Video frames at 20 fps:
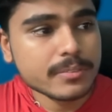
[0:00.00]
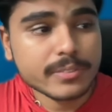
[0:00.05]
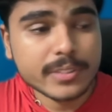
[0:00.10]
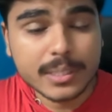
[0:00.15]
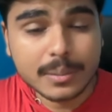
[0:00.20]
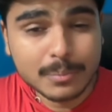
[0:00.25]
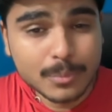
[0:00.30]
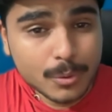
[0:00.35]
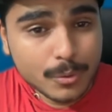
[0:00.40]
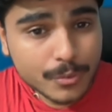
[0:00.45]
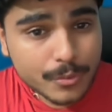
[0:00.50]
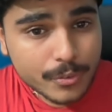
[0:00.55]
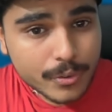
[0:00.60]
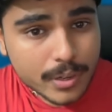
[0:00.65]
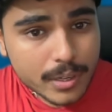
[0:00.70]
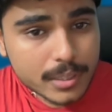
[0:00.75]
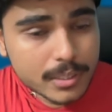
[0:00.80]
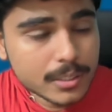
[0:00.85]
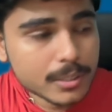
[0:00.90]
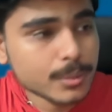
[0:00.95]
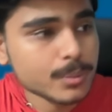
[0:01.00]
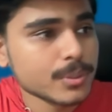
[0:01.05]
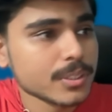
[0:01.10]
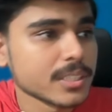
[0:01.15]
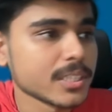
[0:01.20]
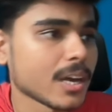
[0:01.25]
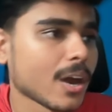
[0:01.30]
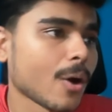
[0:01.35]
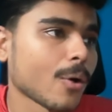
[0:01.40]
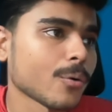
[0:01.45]
We removed one to
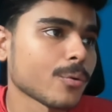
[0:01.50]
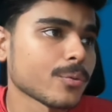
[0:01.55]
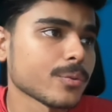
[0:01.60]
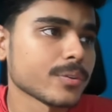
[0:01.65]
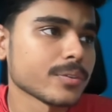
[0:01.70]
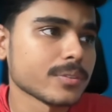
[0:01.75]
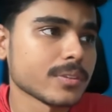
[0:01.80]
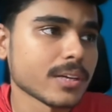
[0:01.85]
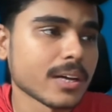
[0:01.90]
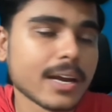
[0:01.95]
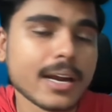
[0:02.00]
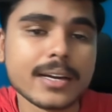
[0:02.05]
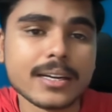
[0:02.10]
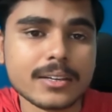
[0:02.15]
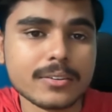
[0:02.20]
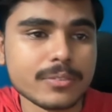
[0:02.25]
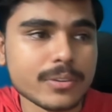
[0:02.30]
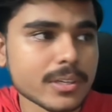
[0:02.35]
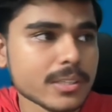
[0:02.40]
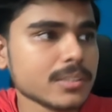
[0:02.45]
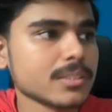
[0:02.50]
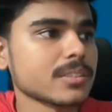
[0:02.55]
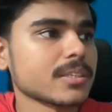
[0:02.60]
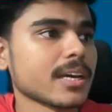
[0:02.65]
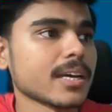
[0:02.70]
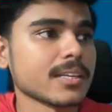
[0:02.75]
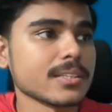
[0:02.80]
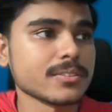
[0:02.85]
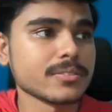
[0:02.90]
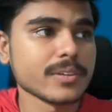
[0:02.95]
see how the edit works
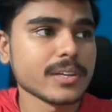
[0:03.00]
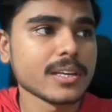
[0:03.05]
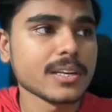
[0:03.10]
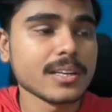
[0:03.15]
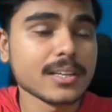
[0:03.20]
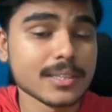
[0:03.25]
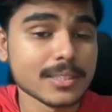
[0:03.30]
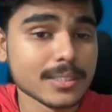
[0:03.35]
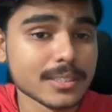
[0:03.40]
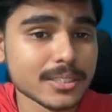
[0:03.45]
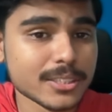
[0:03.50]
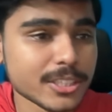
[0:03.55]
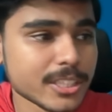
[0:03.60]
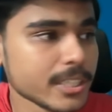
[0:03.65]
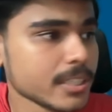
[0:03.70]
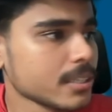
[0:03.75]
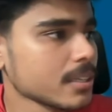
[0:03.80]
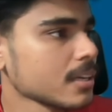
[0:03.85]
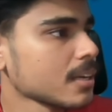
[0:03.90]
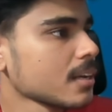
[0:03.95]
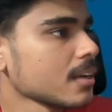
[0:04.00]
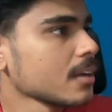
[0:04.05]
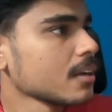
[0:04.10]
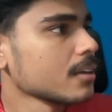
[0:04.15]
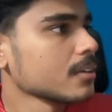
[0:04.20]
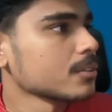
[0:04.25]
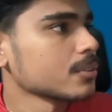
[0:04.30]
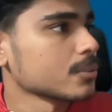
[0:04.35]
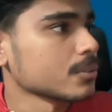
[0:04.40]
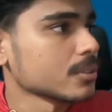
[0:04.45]
as well in the sheet.
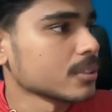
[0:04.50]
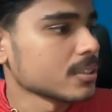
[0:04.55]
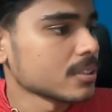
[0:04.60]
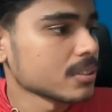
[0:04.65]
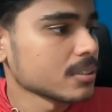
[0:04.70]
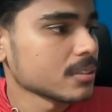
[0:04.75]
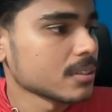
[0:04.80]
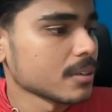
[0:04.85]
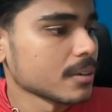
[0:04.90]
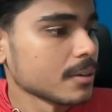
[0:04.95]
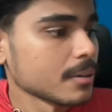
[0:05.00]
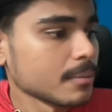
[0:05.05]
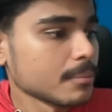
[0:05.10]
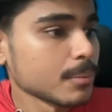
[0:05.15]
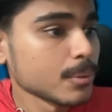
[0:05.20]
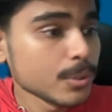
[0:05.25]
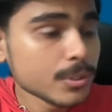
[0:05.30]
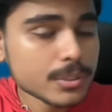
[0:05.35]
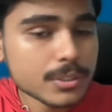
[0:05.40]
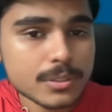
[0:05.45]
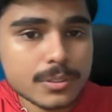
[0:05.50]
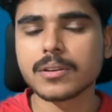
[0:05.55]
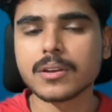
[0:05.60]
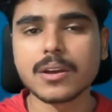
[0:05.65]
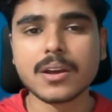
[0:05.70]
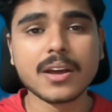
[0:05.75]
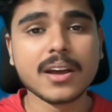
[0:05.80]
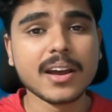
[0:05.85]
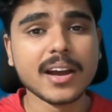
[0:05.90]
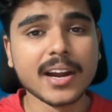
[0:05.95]
So this is the post.
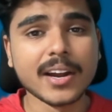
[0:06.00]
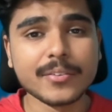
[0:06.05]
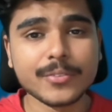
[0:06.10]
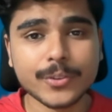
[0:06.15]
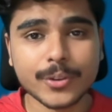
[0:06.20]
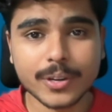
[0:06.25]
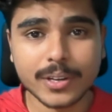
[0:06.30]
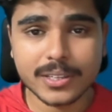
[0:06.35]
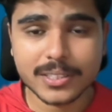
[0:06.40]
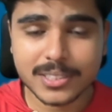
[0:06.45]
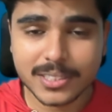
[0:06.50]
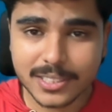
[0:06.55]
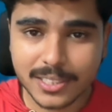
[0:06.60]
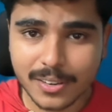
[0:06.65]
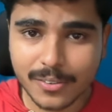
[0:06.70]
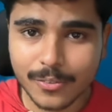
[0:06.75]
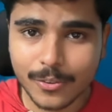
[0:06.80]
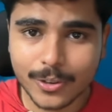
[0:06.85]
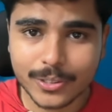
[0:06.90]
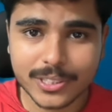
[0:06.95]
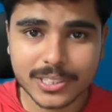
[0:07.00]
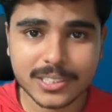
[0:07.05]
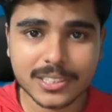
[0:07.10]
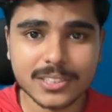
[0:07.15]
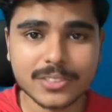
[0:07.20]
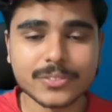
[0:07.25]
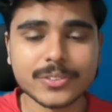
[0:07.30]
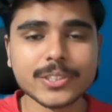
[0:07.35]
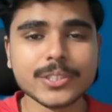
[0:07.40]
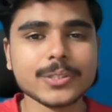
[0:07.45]
And if you are still watching
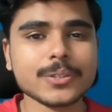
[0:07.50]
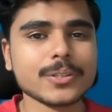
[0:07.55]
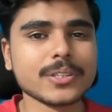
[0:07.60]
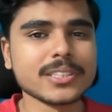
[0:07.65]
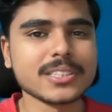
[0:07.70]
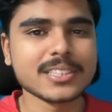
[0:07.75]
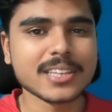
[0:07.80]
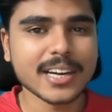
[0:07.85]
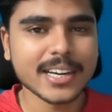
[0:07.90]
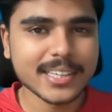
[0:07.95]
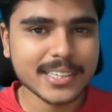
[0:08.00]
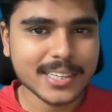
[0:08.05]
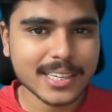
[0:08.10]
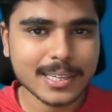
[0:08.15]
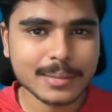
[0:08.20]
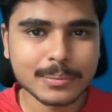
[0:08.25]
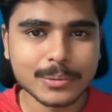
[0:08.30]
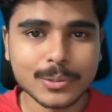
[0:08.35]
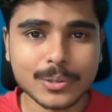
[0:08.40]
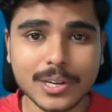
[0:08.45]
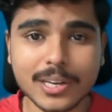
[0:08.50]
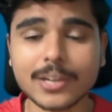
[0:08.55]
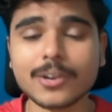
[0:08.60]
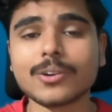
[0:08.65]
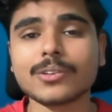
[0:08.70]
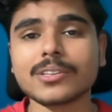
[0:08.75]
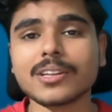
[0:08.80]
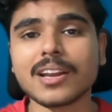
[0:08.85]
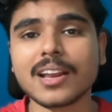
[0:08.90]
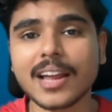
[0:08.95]
this video, it's right time you click
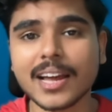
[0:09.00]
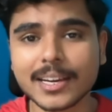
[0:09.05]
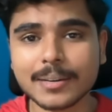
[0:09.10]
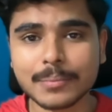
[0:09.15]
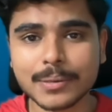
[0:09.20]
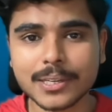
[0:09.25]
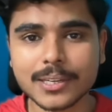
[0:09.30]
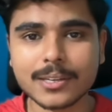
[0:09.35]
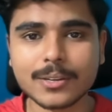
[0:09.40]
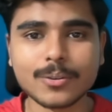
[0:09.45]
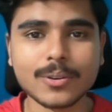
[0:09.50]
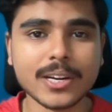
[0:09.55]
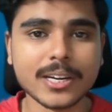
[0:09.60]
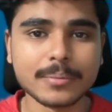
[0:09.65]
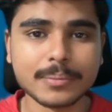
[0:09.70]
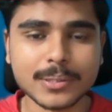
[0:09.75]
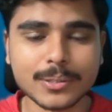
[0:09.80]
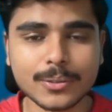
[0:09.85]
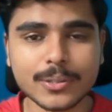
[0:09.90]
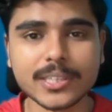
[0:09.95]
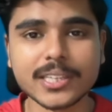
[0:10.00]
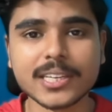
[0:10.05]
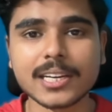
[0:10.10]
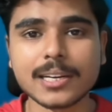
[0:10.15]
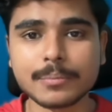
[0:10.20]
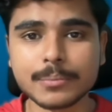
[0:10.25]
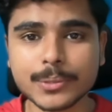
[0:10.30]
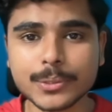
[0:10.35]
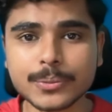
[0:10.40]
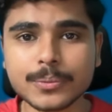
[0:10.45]
on the like button to let me know it
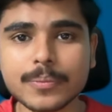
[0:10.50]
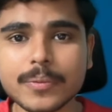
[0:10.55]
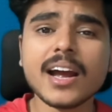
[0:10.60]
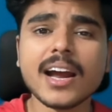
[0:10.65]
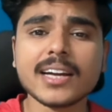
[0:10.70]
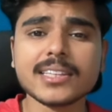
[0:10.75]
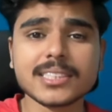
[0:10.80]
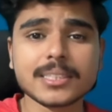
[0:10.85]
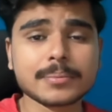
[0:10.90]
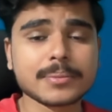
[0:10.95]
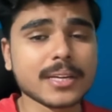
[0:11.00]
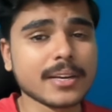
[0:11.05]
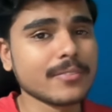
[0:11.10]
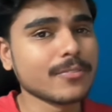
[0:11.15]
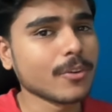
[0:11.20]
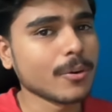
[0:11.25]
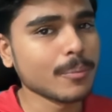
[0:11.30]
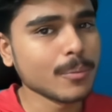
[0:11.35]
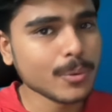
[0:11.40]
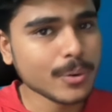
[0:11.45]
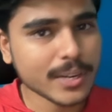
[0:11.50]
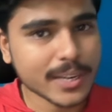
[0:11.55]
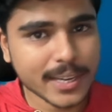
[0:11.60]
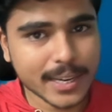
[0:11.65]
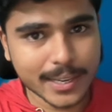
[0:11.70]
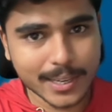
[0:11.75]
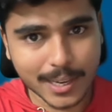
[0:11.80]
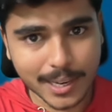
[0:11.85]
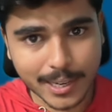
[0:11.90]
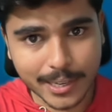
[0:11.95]
helped you, and subscribe for more
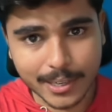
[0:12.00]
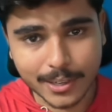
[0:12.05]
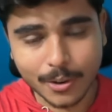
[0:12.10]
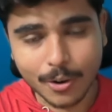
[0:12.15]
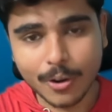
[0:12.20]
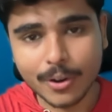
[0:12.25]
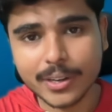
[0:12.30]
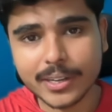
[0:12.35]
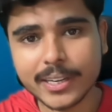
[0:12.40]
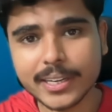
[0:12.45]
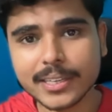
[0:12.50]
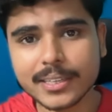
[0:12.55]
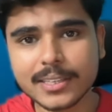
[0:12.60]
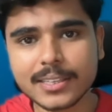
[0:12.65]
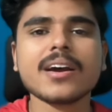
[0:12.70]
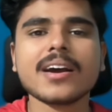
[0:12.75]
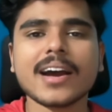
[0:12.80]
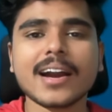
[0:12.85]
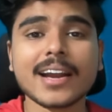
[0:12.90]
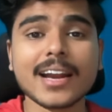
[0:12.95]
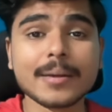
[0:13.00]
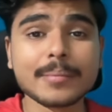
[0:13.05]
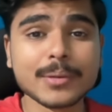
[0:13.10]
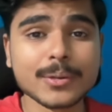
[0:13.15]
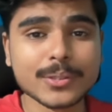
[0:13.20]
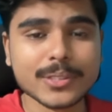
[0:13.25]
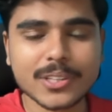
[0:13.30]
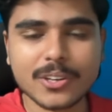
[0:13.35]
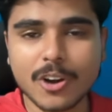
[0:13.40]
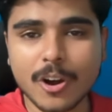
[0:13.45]
AI related content, and let me know
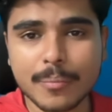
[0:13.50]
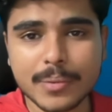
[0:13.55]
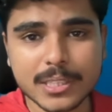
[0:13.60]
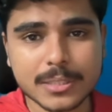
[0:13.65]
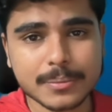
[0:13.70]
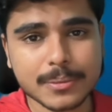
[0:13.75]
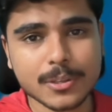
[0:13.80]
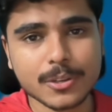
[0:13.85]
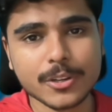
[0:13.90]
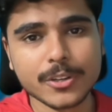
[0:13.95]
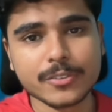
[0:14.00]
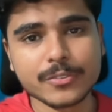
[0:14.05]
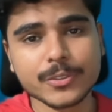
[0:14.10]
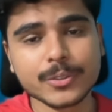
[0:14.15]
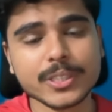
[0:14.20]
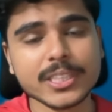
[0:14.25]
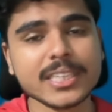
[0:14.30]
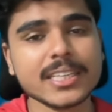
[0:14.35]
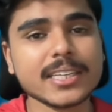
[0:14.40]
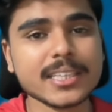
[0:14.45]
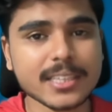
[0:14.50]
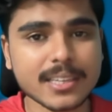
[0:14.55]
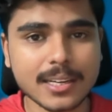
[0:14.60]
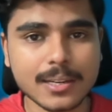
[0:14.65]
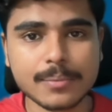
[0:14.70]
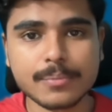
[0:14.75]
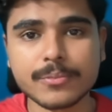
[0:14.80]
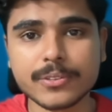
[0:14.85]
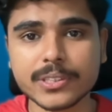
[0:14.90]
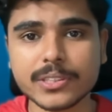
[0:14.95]
in the comments below if you need any
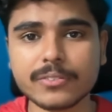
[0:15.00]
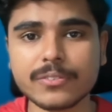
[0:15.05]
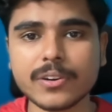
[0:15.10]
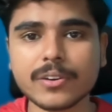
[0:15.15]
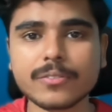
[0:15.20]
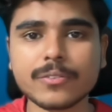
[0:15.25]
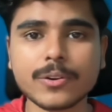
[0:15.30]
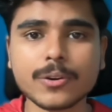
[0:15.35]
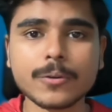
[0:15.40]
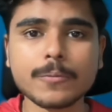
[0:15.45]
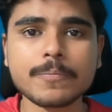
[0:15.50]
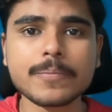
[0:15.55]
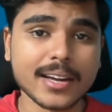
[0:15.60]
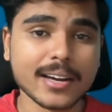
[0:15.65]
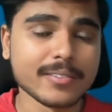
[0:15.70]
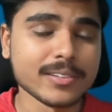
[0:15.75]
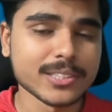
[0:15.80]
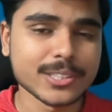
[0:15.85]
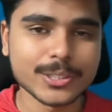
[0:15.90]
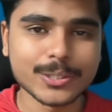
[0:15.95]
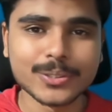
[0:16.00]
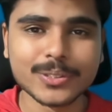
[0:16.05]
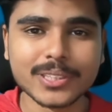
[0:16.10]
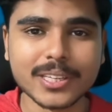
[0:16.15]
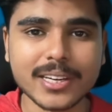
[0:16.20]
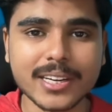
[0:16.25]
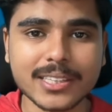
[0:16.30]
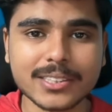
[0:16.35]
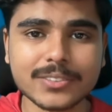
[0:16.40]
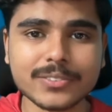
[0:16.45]
help with the workflow. I will see you in the
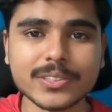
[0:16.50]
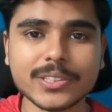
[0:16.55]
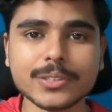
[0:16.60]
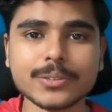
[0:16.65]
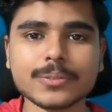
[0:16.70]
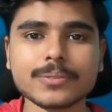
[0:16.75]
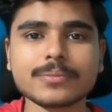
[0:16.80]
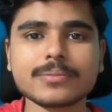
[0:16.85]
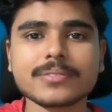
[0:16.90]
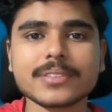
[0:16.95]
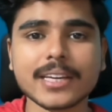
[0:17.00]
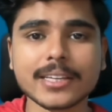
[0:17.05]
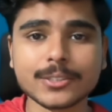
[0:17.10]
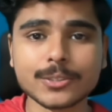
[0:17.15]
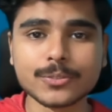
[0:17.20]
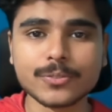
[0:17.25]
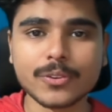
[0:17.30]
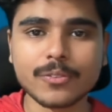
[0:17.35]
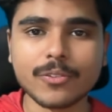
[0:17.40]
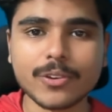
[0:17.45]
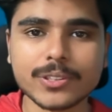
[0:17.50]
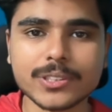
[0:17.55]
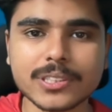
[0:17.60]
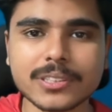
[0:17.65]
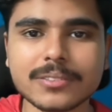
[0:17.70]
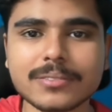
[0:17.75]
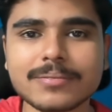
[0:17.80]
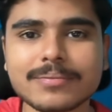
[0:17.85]
next video. Thank you for watching.